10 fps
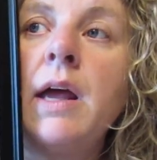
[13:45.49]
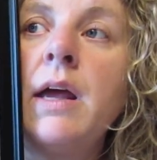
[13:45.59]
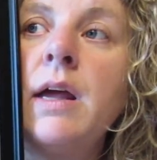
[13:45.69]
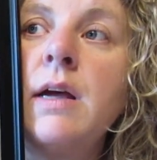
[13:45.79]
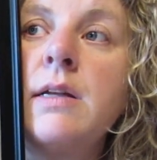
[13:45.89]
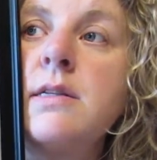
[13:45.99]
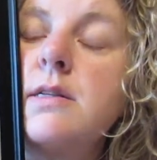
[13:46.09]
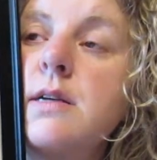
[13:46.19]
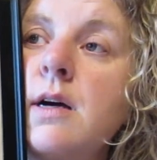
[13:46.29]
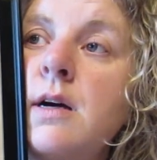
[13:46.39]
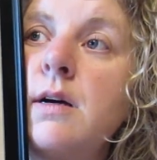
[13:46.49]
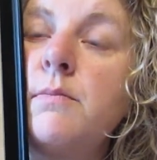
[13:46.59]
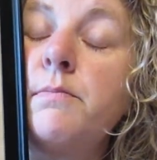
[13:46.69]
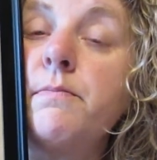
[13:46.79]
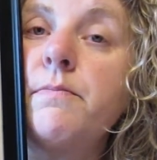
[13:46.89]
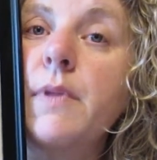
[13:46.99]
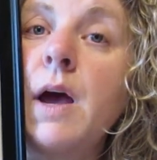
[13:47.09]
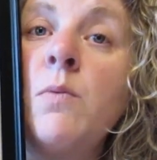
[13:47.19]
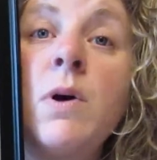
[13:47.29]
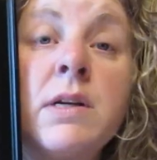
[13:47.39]
And
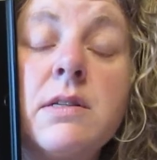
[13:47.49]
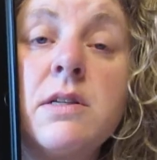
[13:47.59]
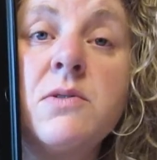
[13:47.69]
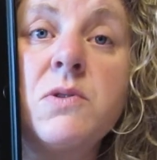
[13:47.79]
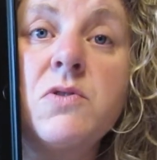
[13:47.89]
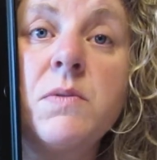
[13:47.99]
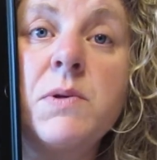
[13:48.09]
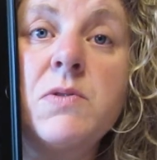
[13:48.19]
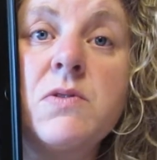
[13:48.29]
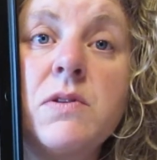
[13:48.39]
I wanted to do a tribute so